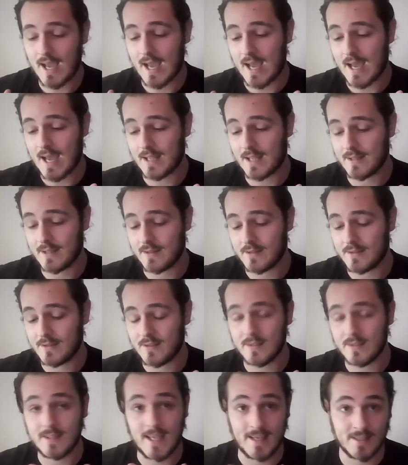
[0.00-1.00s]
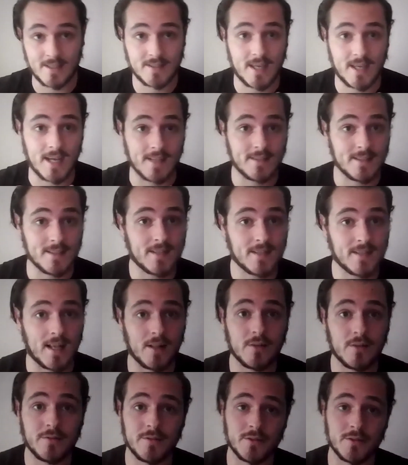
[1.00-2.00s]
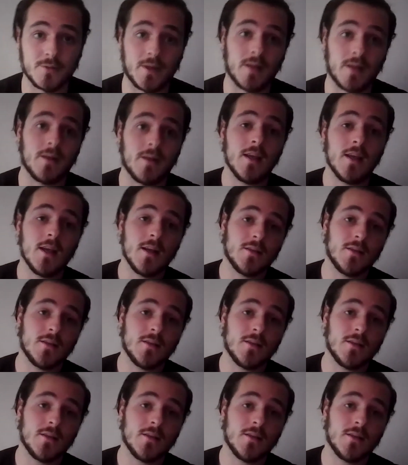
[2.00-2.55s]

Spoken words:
and data science itself as well.